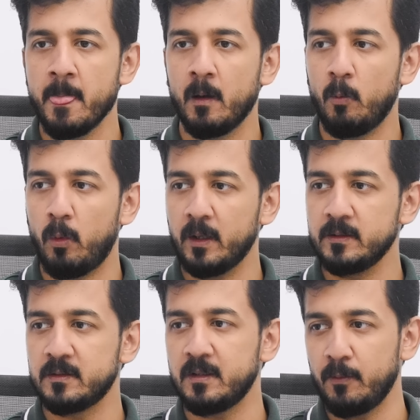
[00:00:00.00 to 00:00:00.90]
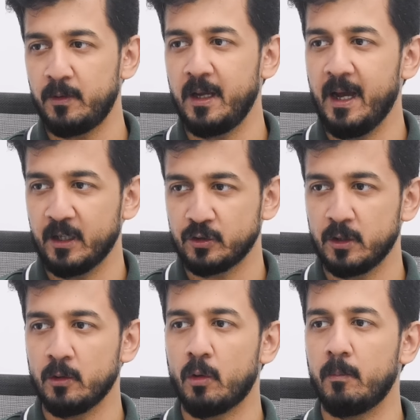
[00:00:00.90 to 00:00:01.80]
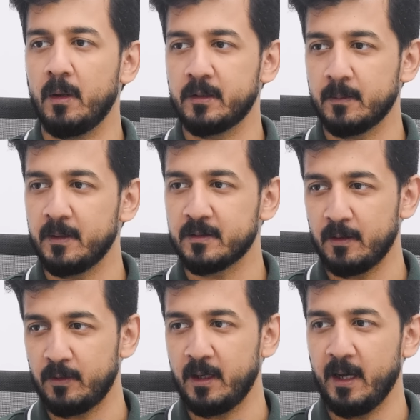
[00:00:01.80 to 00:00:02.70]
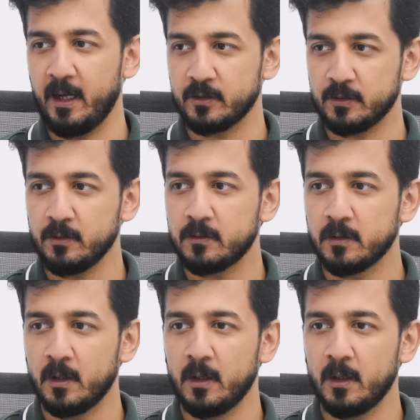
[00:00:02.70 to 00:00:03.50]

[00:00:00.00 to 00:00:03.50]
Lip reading: one safety action or multiple safety actions.